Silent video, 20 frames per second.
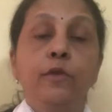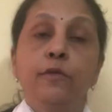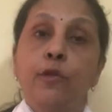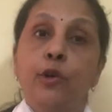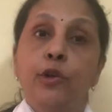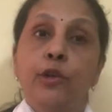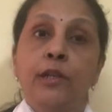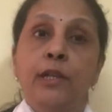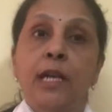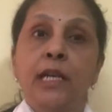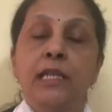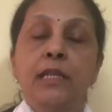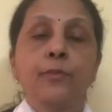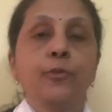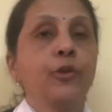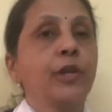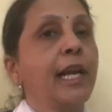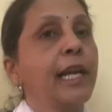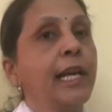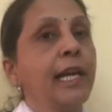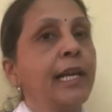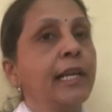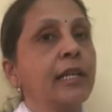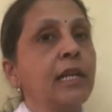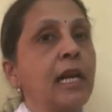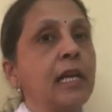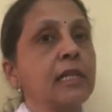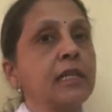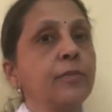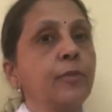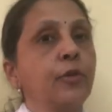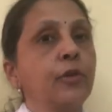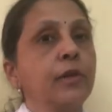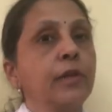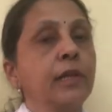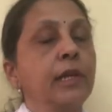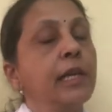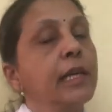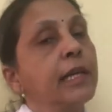water transport and air transport.